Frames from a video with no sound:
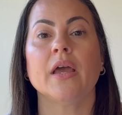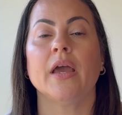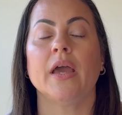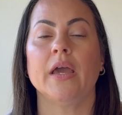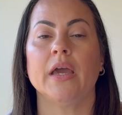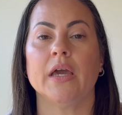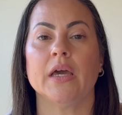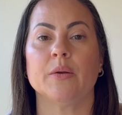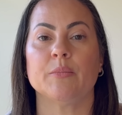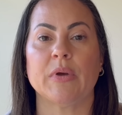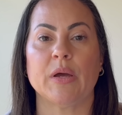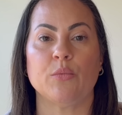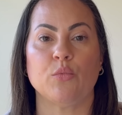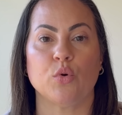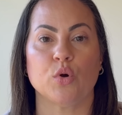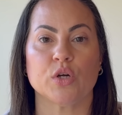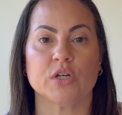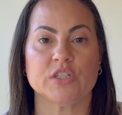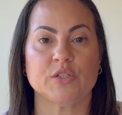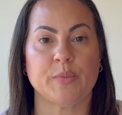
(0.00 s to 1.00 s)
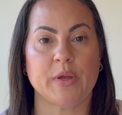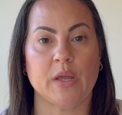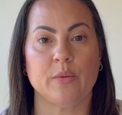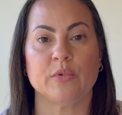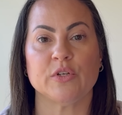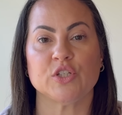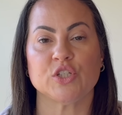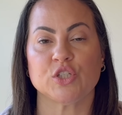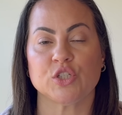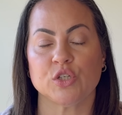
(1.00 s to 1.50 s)
and my mortgage
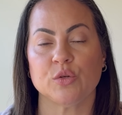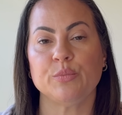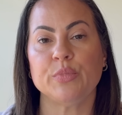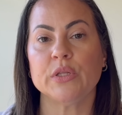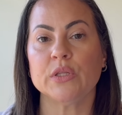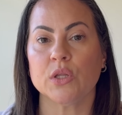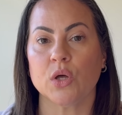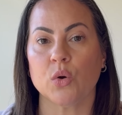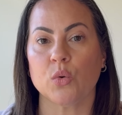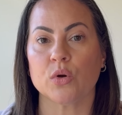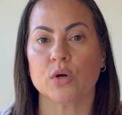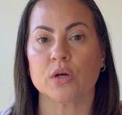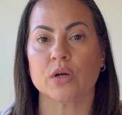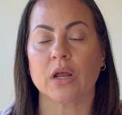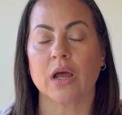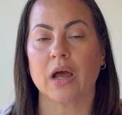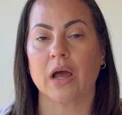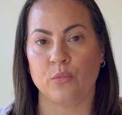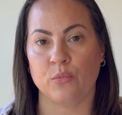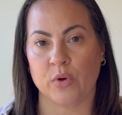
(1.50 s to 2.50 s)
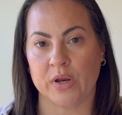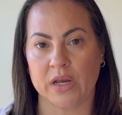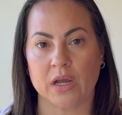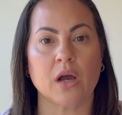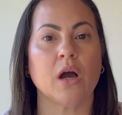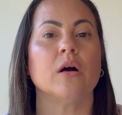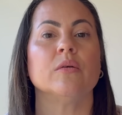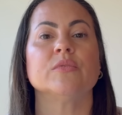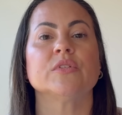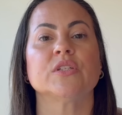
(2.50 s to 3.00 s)
payment should be lowered when it
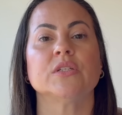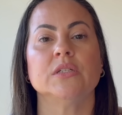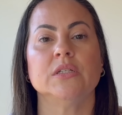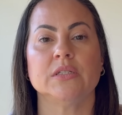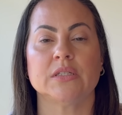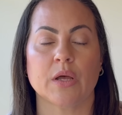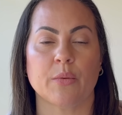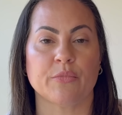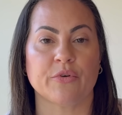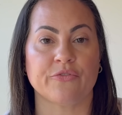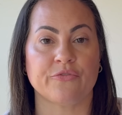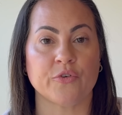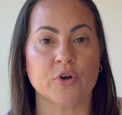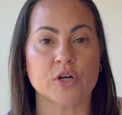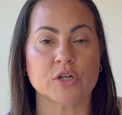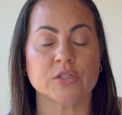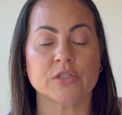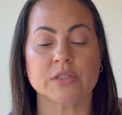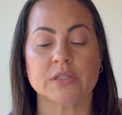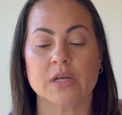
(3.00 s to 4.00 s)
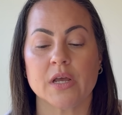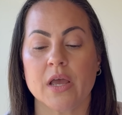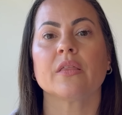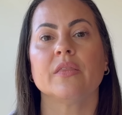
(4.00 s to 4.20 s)
comes to December 1st.